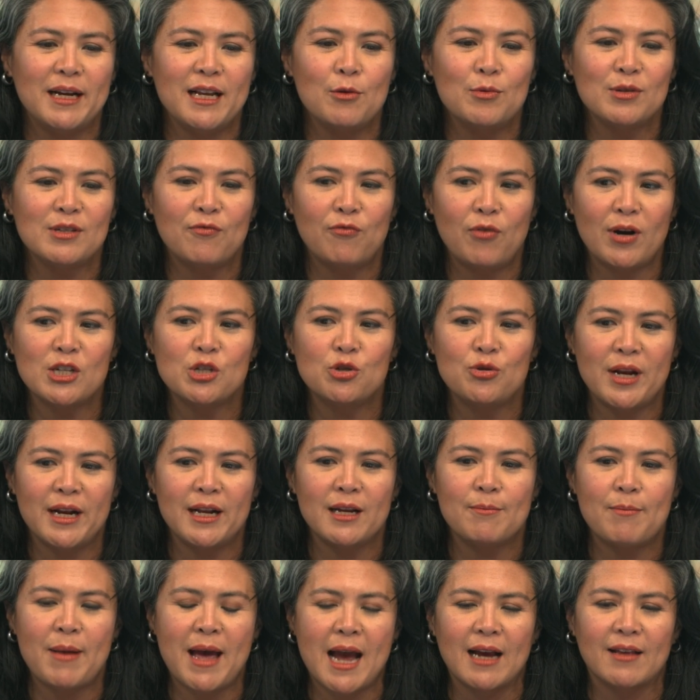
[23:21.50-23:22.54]
it was
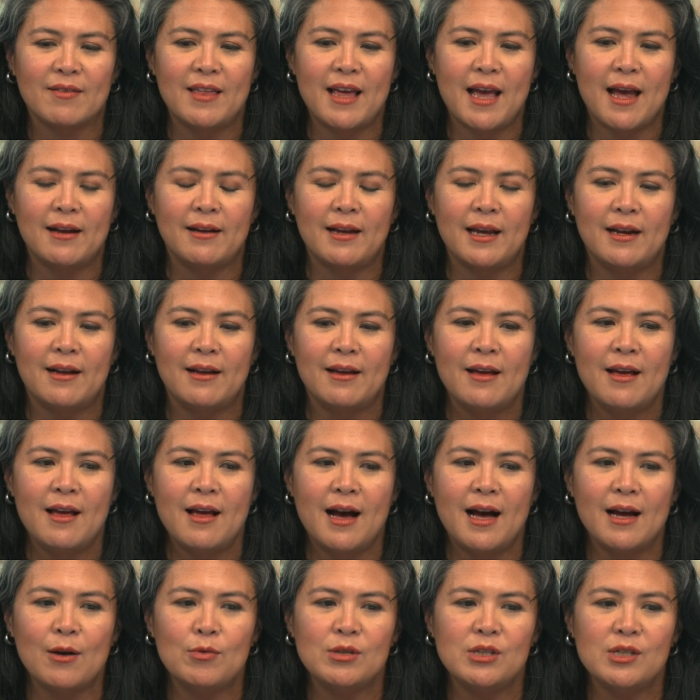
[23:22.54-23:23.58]
frustrating back then, and
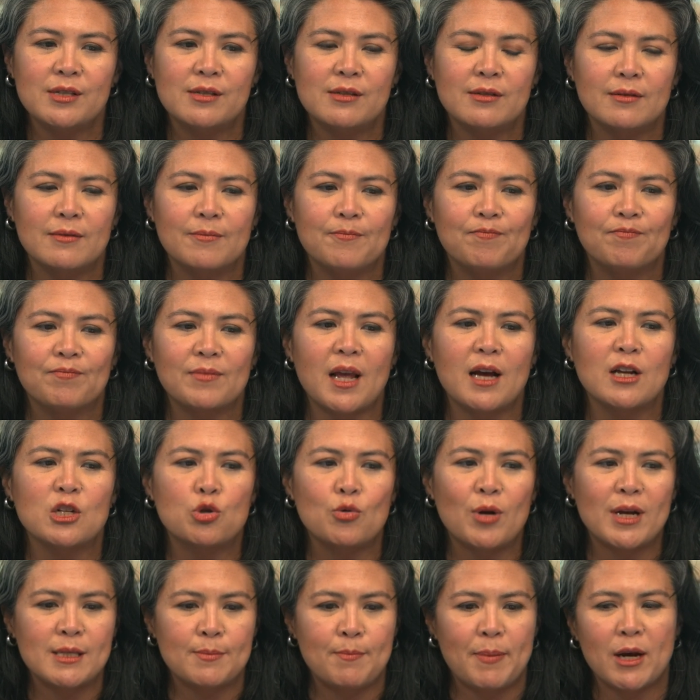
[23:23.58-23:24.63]
I would just
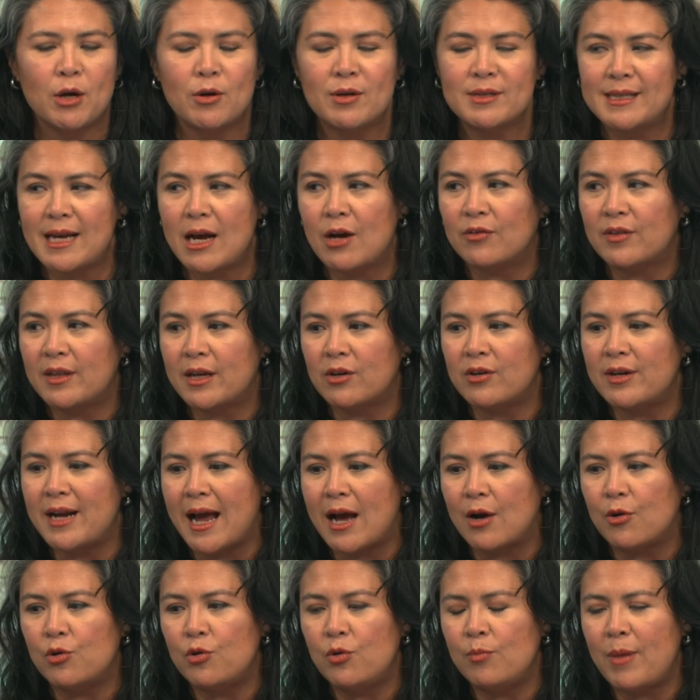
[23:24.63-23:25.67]
address parents out there
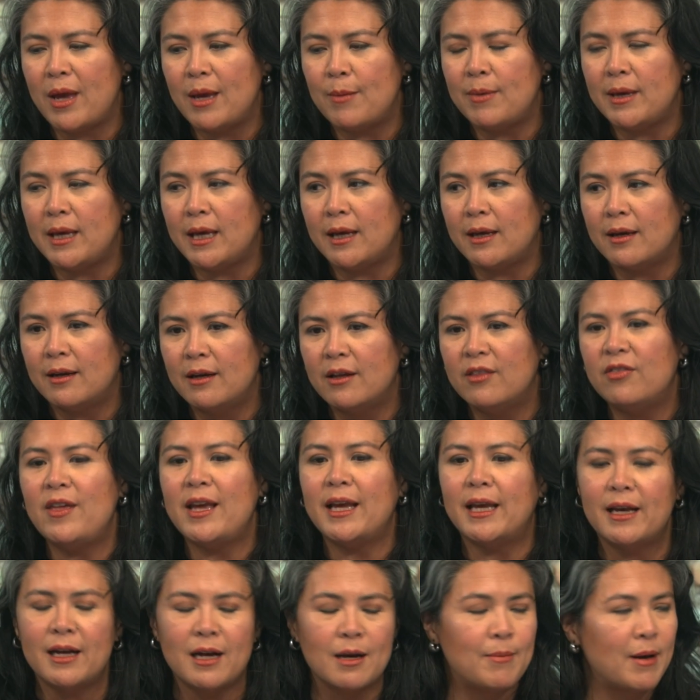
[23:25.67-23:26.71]
now who may be
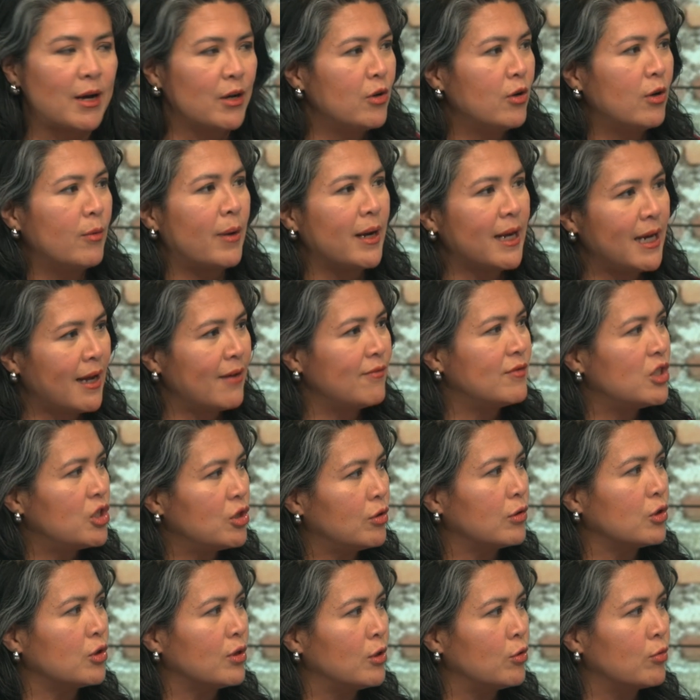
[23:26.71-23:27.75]
thinking about, you know, might have
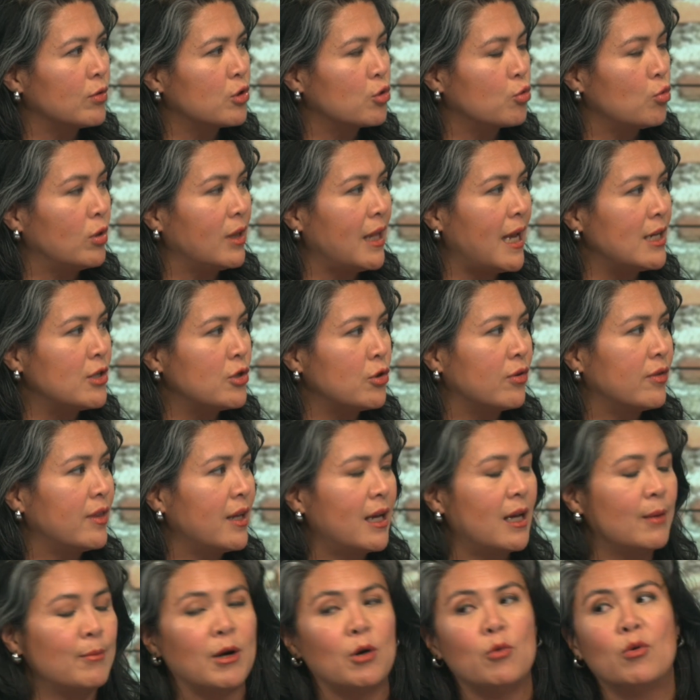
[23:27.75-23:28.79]
children who are school age and are
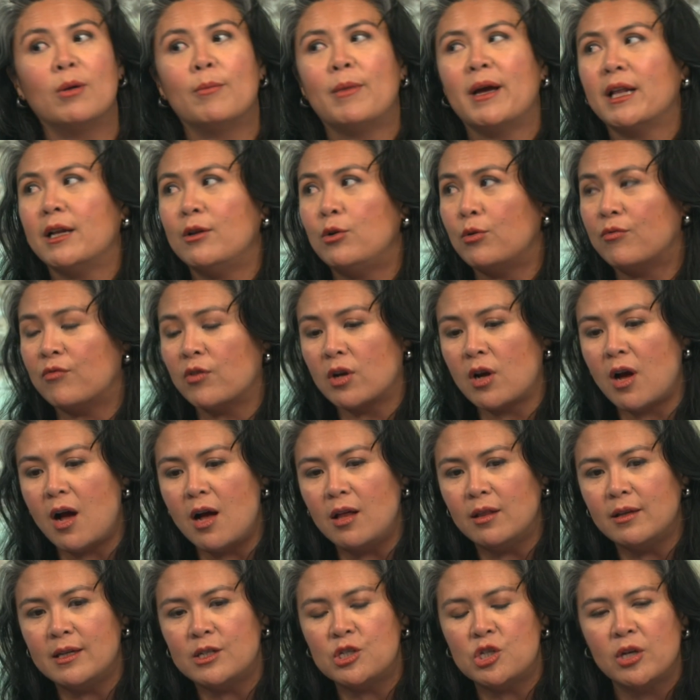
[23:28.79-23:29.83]
thinking about, what am I going to do for
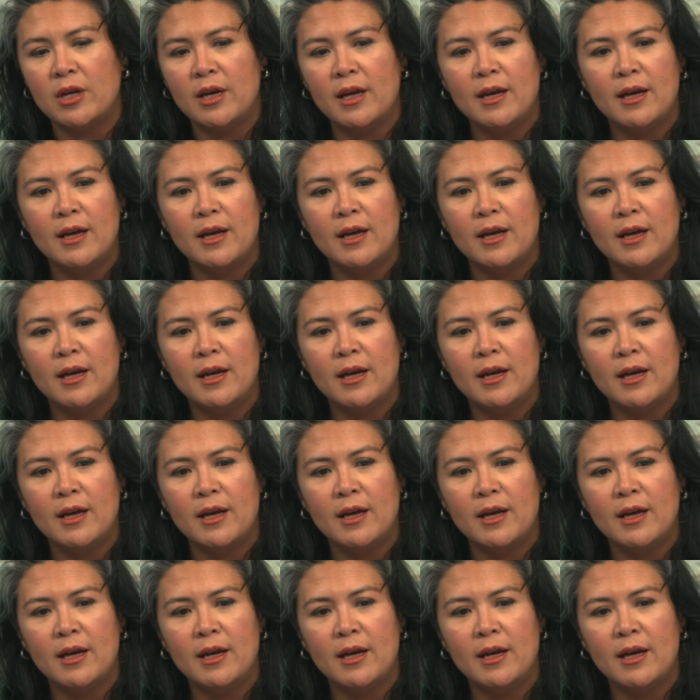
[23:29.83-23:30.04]
college?